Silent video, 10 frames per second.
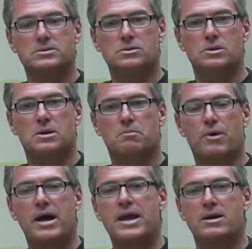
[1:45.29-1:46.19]
doing a
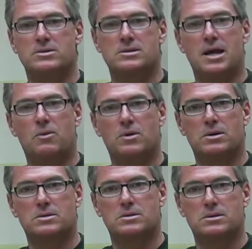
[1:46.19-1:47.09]
Bright House
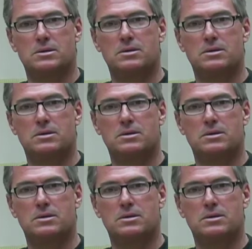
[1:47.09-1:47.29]
Networks